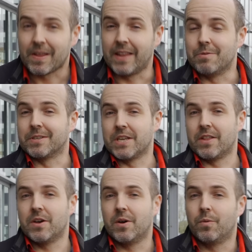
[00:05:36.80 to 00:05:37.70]
and there was
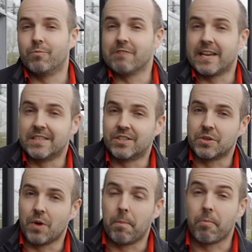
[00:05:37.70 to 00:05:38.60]
another related
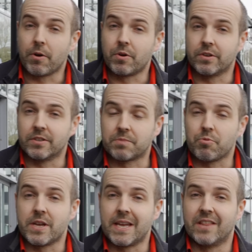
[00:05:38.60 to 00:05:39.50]
to a broken
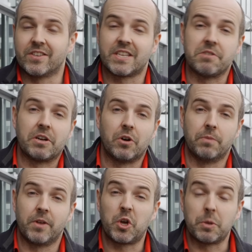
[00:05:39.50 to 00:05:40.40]
spring in the steering
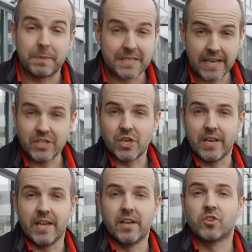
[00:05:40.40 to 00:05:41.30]
column that could
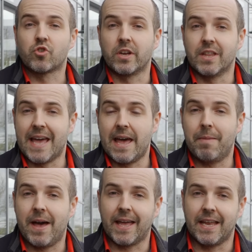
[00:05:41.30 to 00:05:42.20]
potentially trigger the
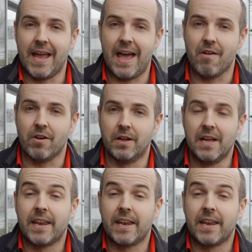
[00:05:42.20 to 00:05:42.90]
airbag in error.